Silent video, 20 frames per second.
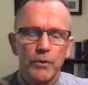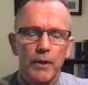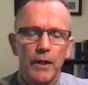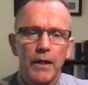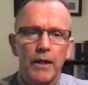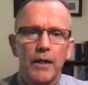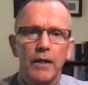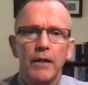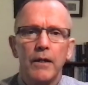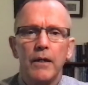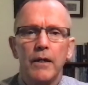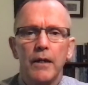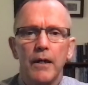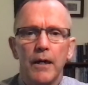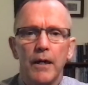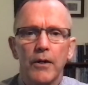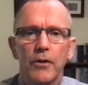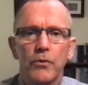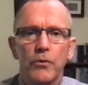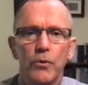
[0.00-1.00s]
are
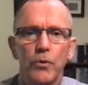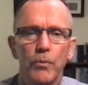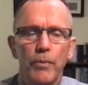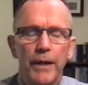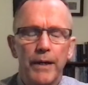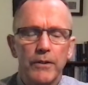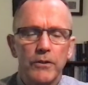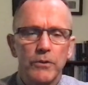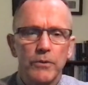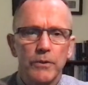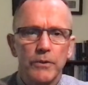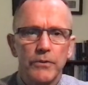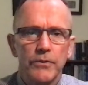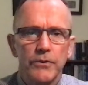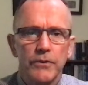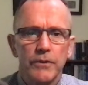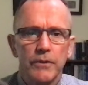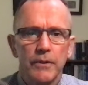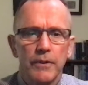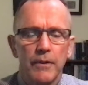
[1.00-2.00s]
cruel back to us,